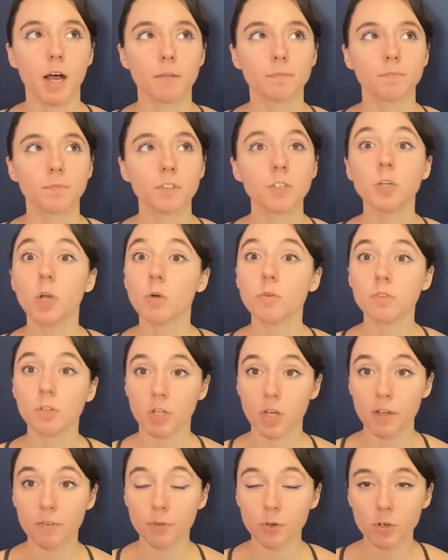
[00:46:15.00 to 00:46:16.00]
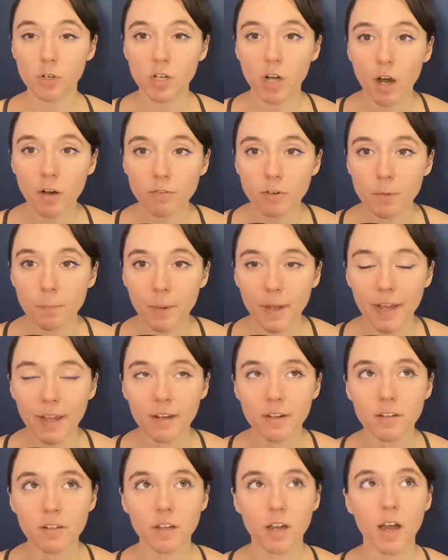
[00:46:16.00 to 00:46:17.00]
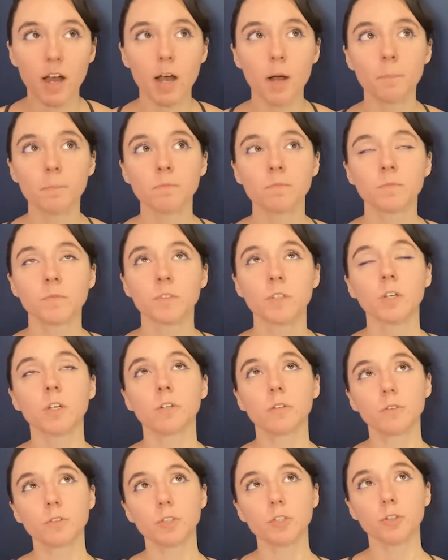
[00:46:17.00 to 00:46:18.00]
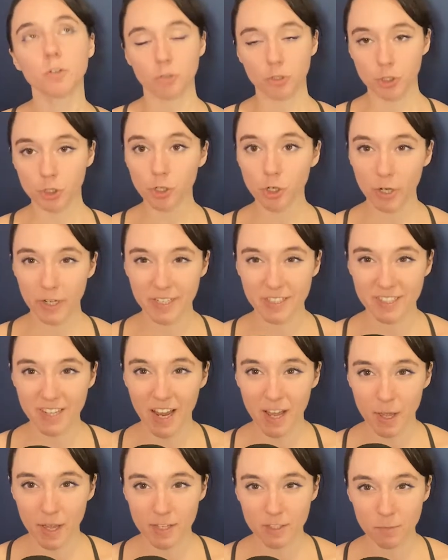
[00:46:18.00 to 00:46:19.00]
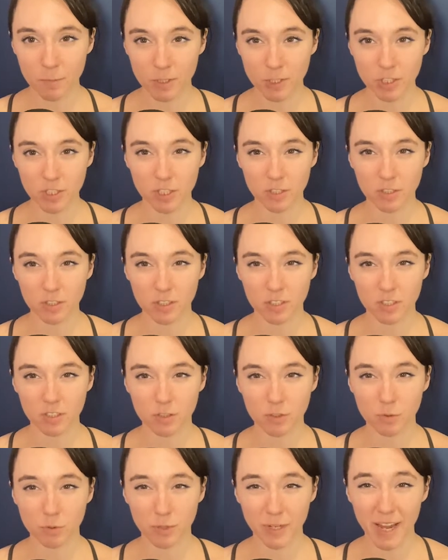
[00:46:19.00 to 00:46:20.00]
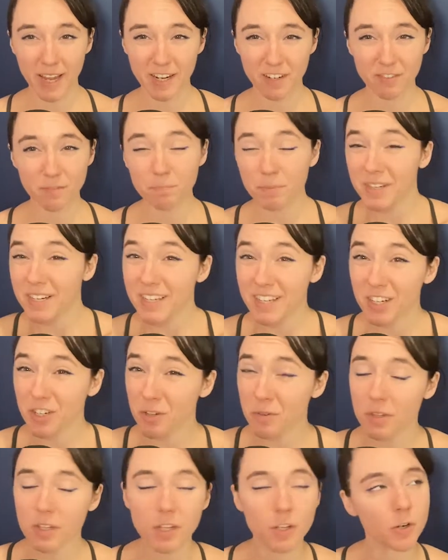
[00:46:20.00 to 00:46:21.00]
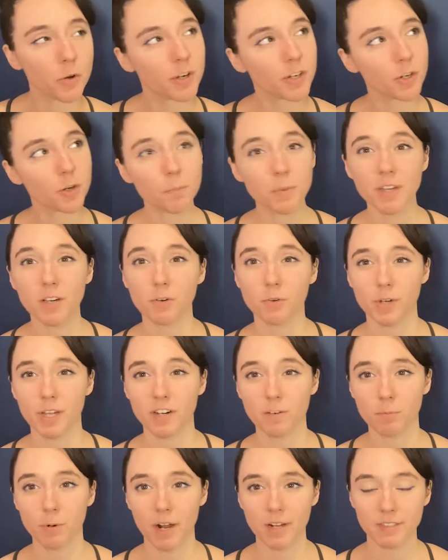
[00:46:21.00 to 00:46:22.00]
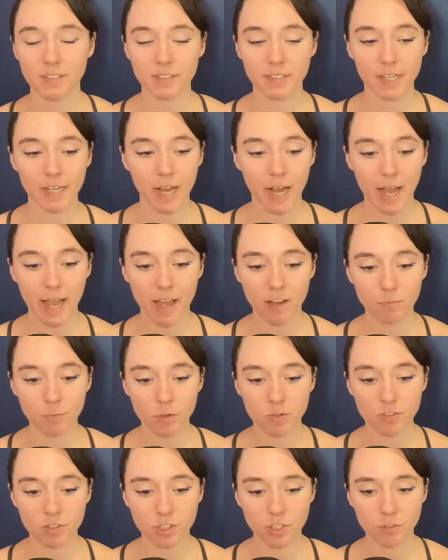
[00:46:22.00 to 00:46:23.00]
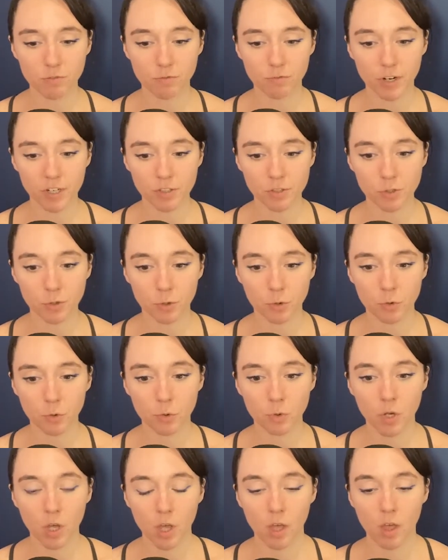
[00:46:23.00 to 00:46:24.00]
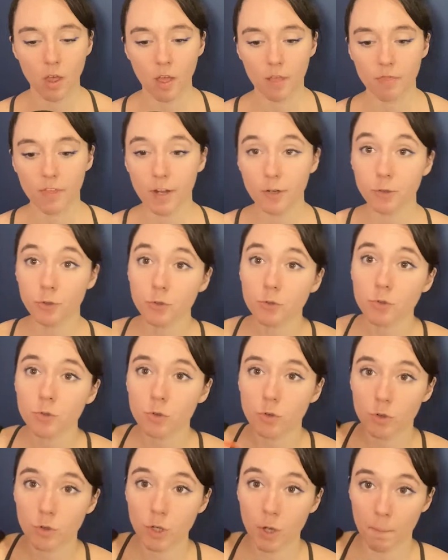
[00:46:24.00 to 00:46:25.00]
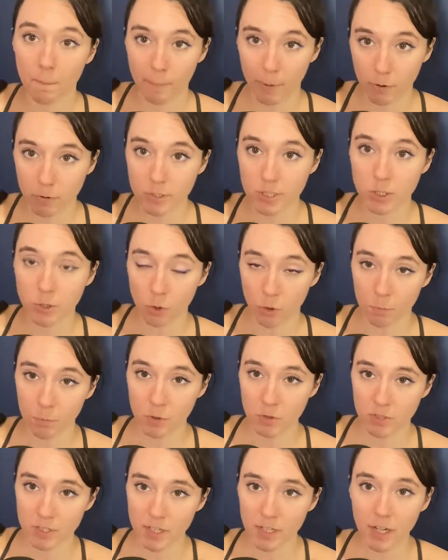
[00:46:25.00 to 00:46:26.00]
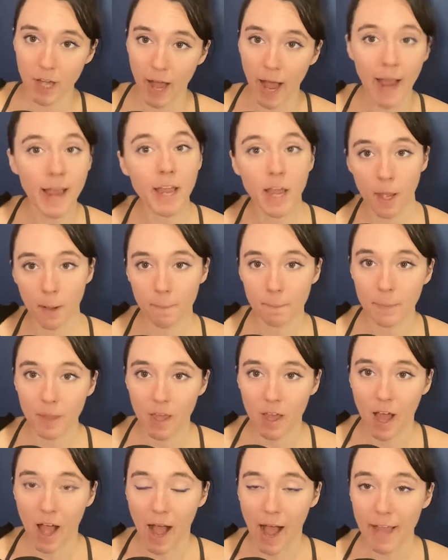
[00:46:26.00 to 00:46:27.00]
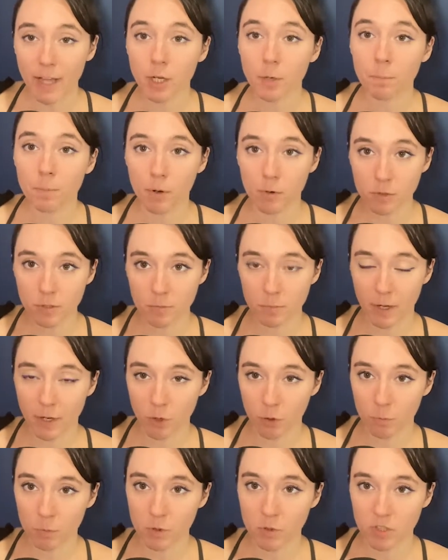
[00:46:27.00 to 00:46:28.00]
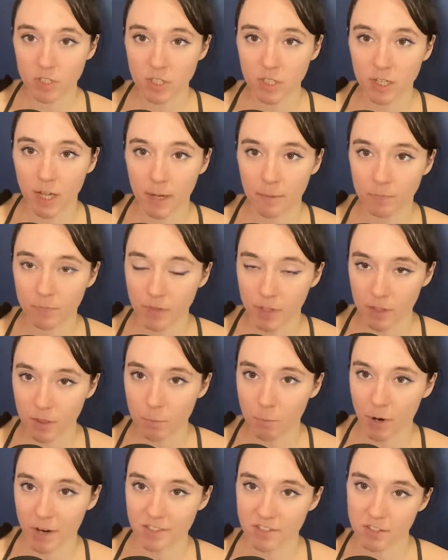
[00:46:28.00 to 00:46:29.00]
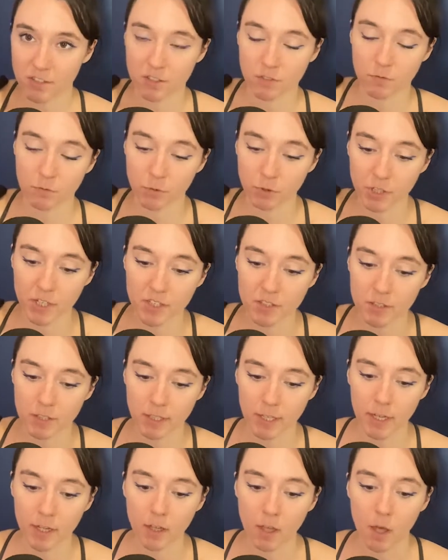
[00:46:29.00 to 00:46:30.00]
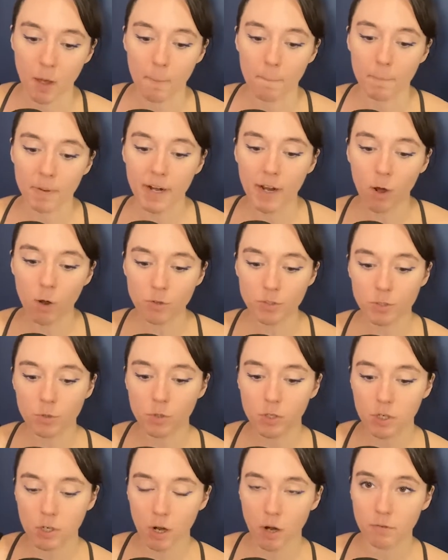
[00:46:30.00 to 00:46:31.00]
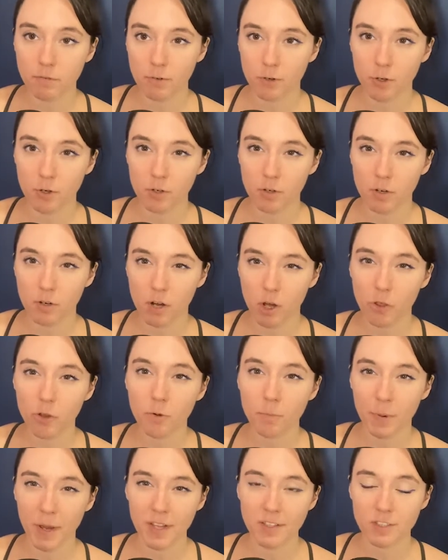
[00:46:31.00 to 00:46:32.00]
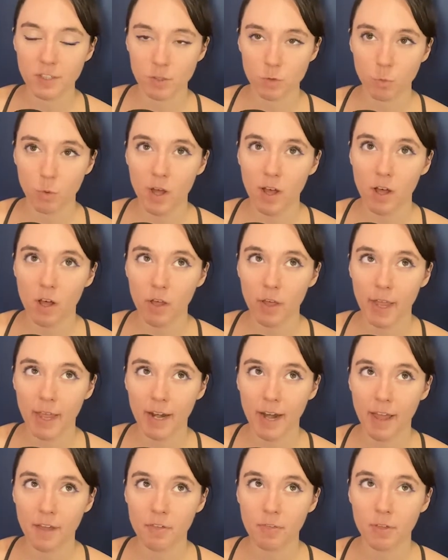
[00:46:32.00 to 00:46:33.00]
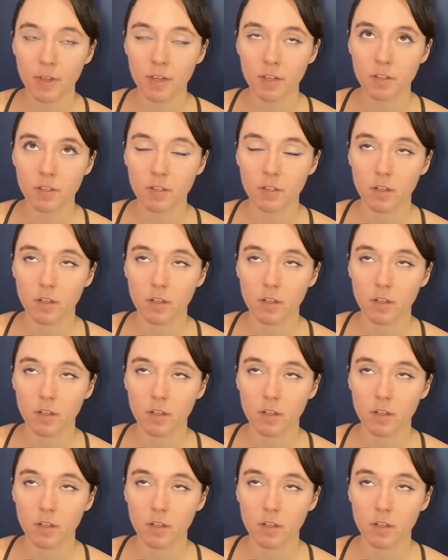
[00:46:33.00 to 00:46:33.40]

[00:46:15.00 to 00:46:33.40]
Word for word: you know, if you're a cover band, you know, sure, it's not as much as a creative, but it could, you know, it could be a creative process. Like I have musician friends who they do compose their own music. I compose my own music. I'm in the process of releasing it, but I also cover other bands as well. And I think